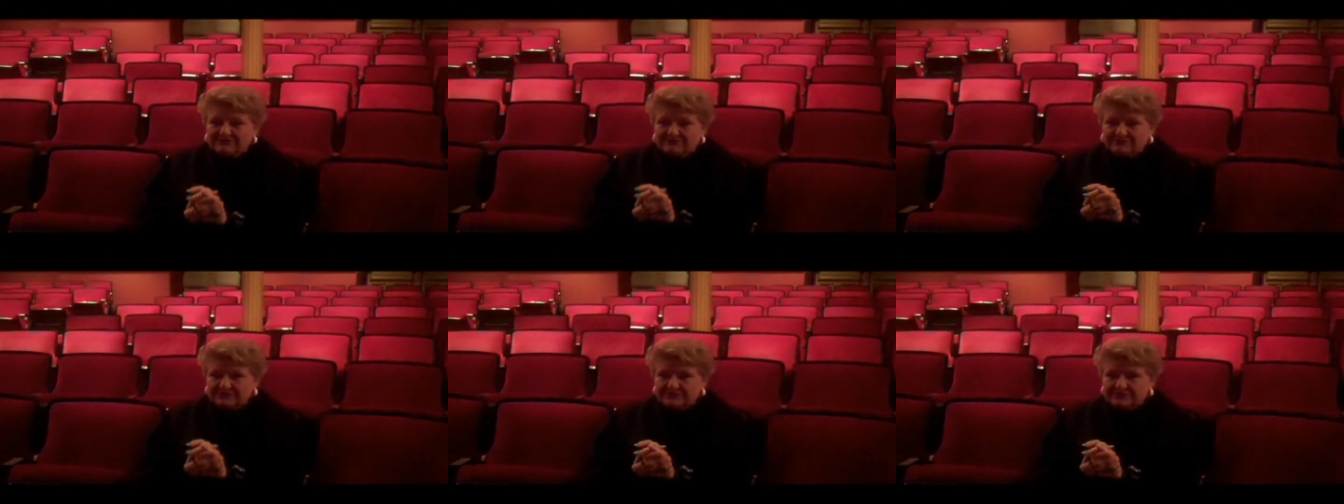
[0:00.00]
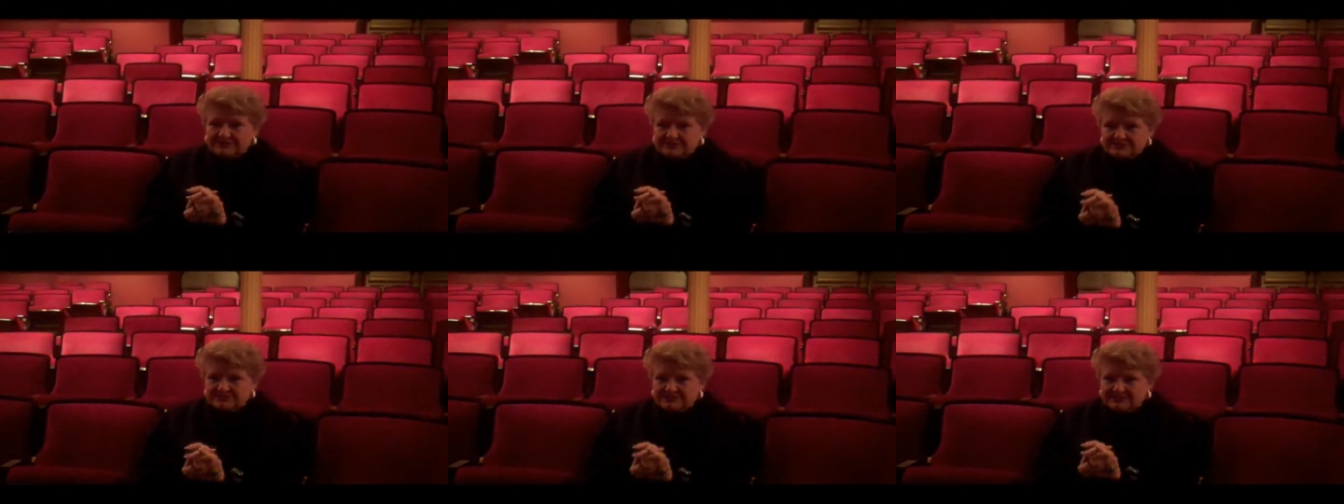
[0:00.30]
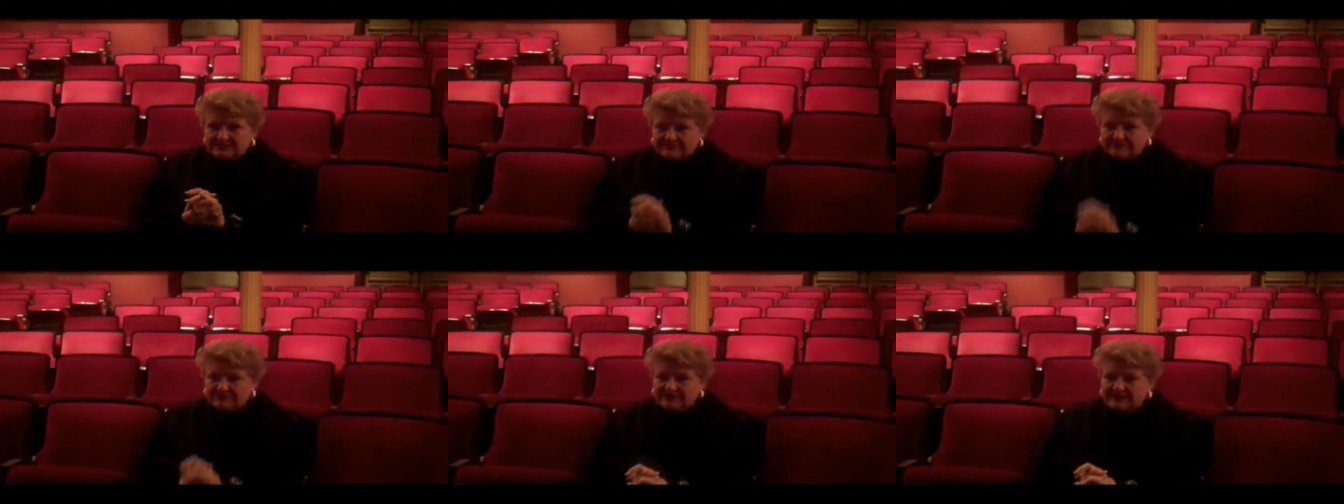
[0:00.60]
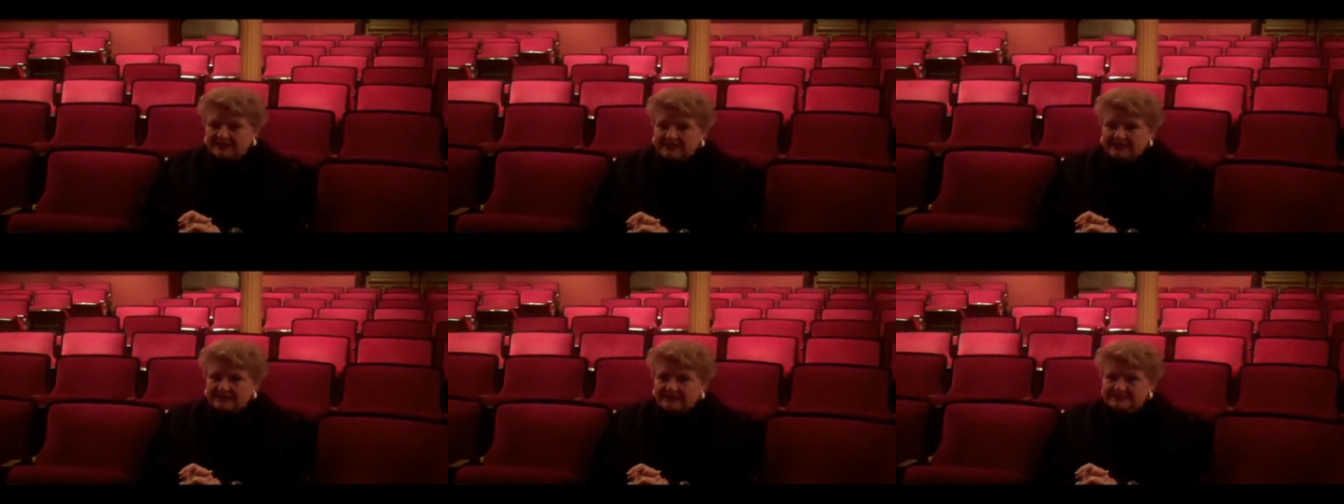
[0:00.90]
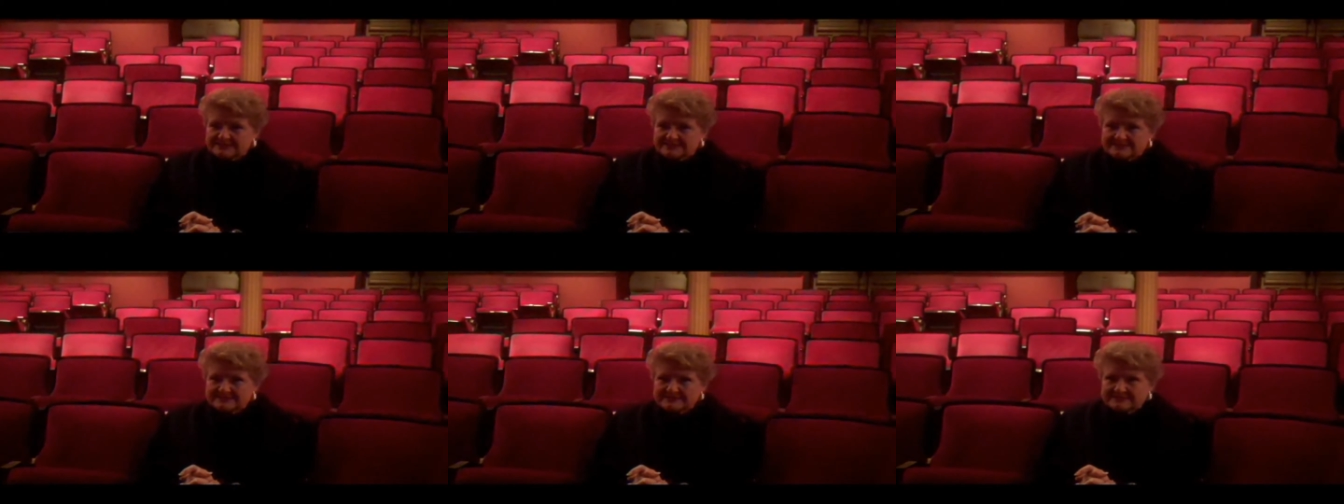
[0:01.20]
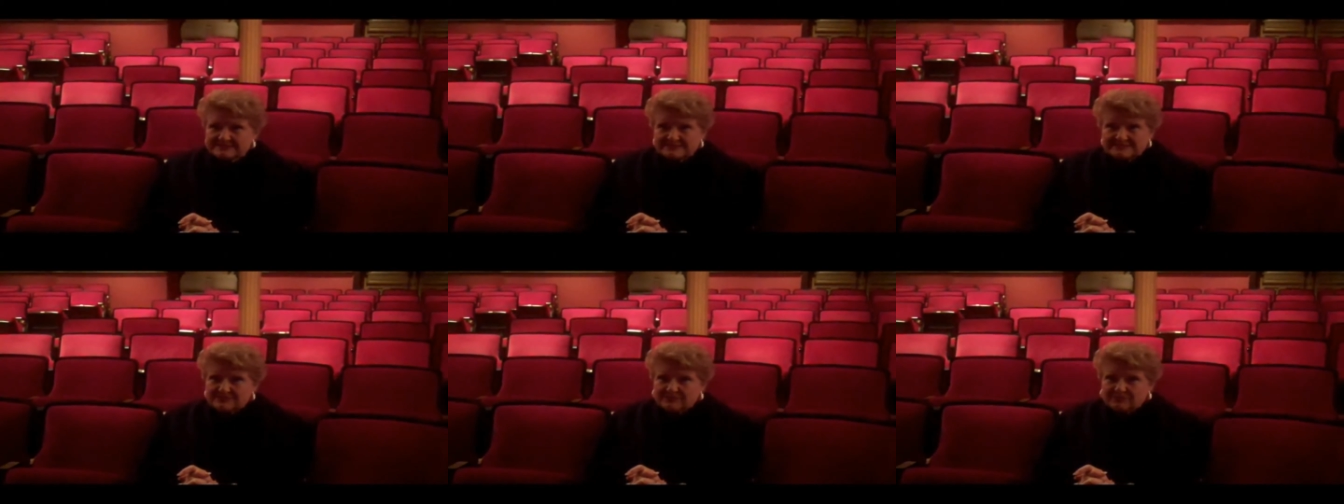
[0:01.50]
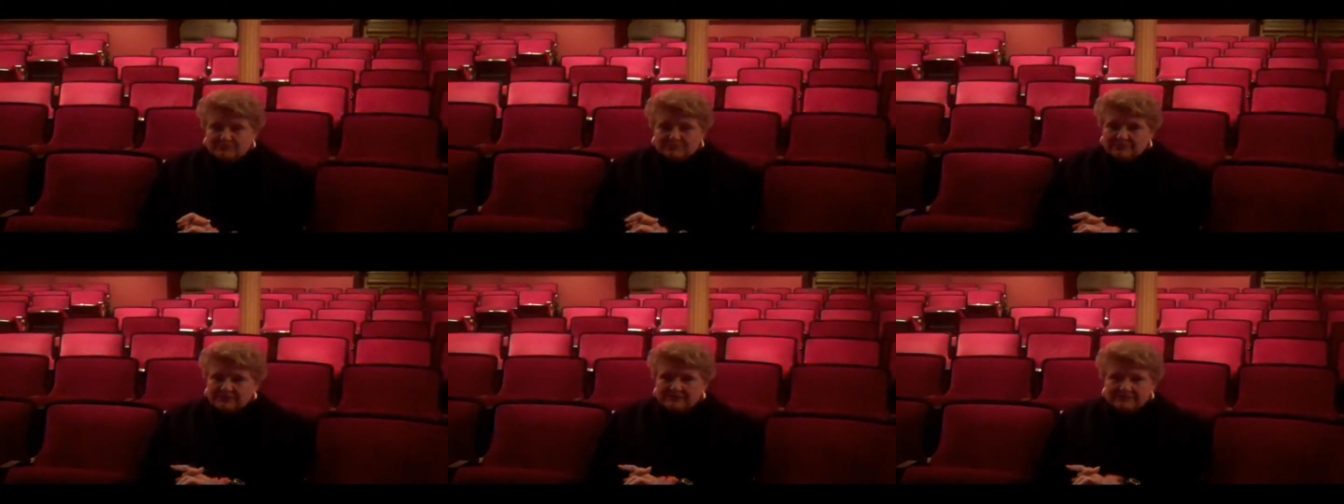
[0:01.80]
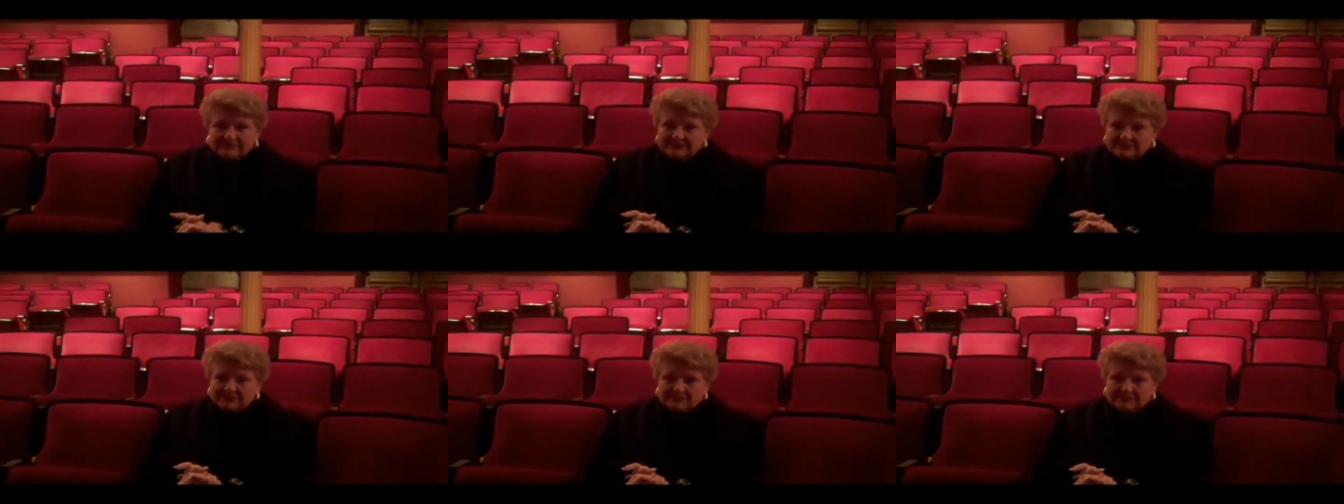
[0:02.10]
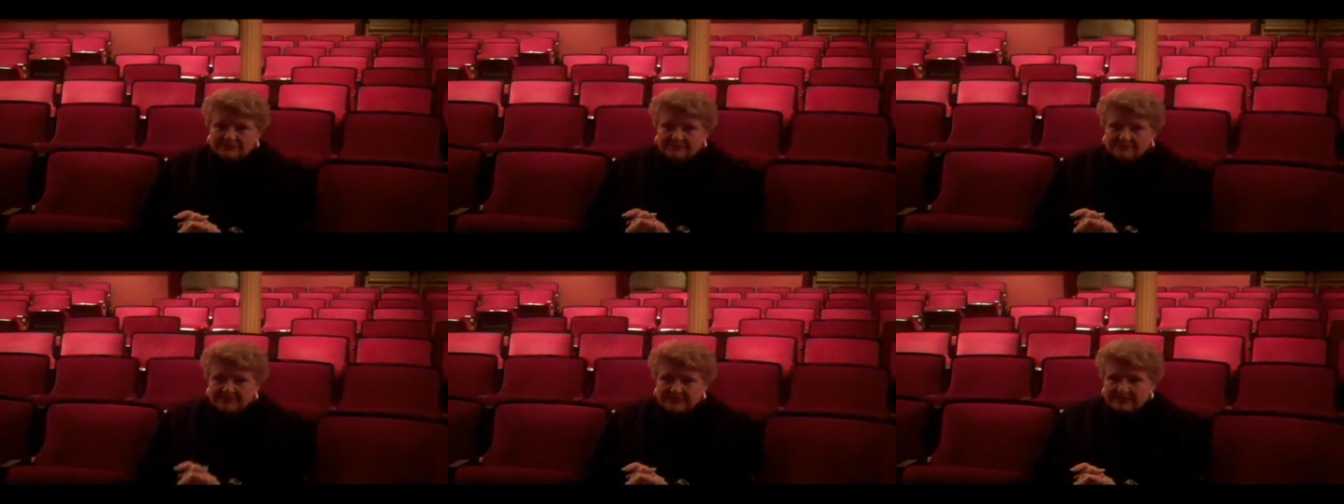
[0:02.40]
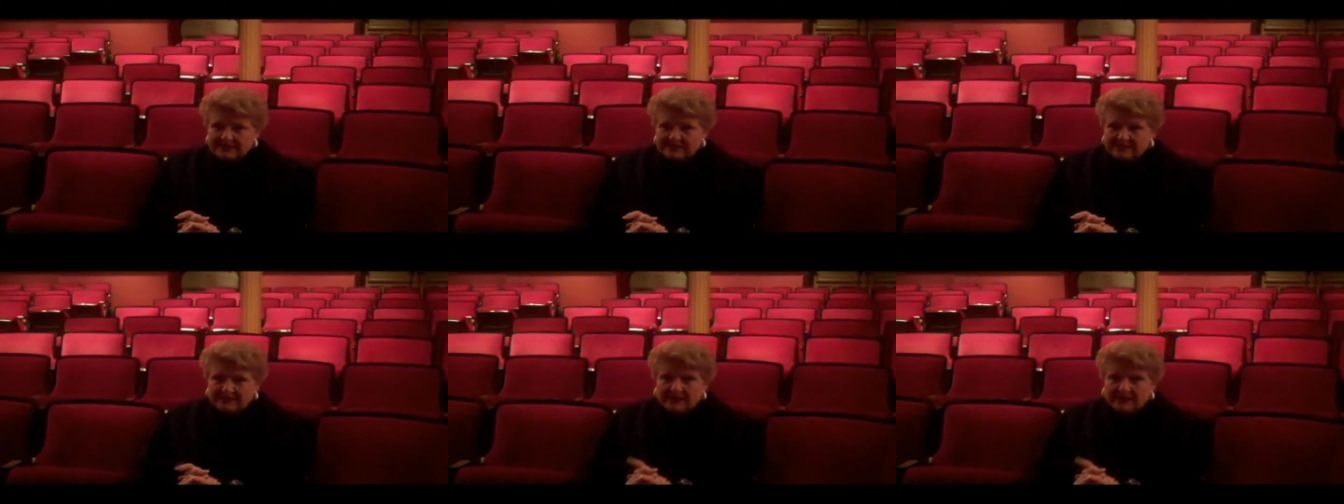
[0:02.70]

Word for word: for each and every day is, is so prevalent with me,